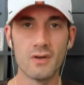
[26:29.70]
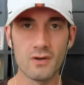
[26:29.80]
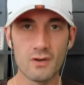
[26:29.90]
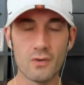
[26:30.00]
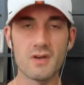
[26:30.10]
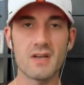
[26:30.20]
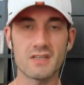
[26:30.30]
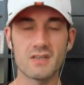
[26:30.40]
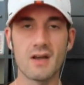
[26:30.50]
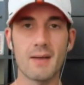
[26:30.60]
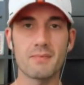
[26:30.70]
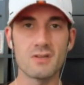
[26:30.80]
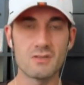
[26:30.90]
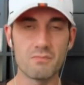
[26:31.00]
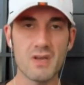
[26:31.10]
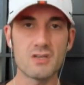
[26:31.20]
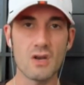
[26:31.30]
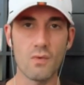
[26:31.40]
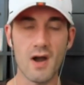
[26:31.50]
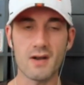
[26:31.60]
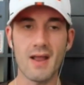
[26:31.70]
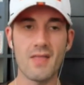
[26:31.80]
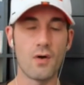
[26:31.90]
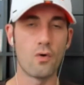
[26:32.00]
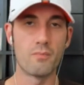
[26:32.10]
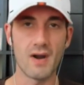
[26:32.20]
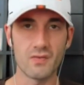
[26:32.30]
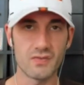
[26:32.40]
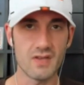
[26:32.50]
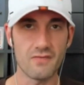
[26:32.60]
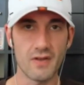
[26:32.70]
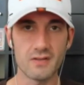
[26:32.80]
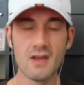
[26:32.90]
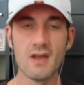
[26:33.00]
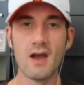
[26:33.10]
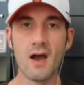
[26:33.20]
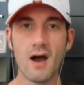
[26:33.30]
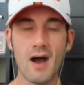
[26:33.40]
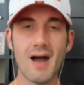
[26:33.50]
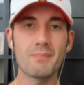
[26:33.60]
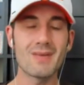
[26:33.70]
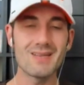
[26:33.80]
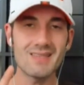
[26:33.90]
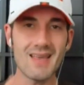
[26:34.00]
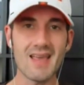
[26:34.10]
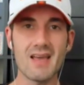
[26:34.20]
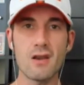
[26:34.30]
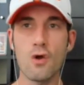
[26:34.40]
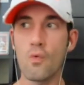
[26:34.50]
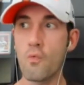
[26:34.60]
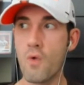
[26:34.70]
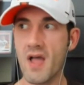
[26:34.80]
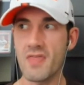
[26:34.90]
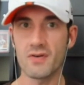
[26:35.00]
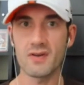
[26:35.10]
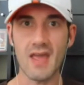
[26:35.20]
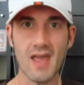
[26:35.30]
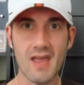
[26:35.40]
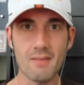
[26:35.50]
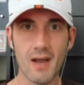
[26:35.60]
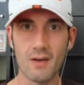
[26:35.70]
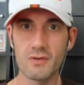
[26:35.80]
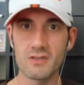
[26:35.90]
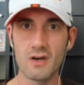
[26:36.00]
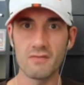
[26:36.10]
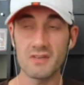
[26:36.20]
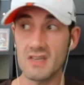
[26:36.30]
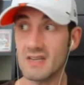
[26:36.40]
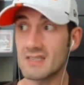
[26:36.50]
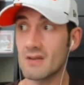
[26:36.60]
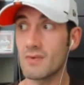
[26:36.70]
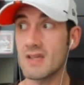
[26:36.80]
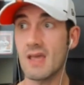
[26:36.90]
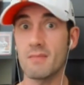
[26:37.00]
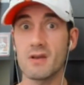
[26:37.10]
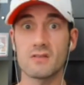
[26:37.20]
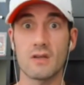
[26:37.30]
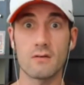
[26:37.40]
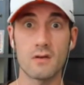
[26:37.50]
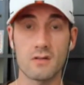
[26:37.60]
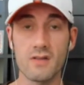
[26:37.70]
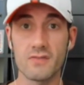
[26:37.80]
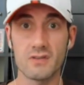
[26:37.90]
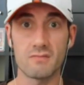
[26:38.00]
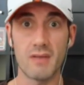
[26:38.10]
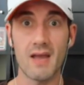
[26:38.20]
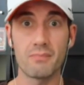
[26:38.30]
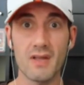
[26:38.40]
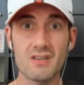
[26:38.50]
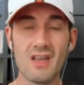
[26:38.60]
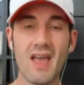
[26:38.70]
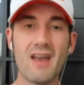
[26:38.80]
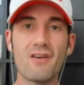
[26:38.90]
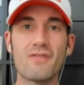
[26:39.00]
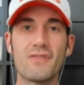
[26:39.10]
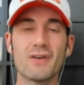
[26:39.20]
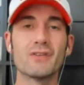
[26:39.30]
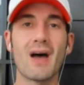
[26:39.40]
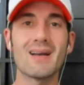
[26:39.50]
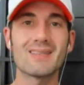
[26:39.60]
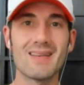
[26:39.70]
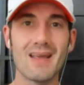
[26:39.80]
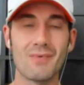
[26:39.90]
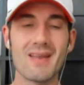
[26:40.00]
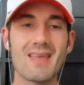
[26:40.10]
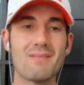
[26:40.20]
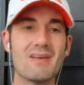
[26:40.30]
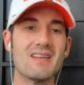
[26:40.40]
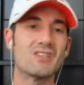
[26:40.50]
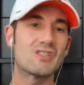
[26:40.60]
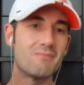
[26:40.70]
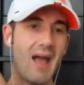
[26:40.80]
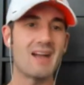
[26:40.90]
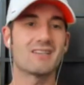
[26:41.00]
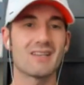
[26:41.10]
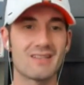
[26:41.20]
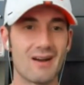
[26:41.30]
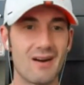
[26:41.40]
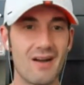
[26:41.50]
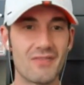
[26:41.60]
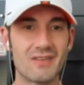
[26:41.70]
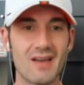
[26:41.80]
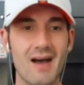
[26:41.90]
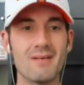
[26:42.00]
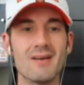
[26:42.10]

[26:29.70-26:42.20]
go to Dustin Hopkins, PJ Walker, and the whole Browns defense. Hopkins in weather game. I was nervous. He had said when he came in, he's like, oh, Cleveland's a bad place. And on Phil Dawson Day, where he came in and smashed the guitar off the top,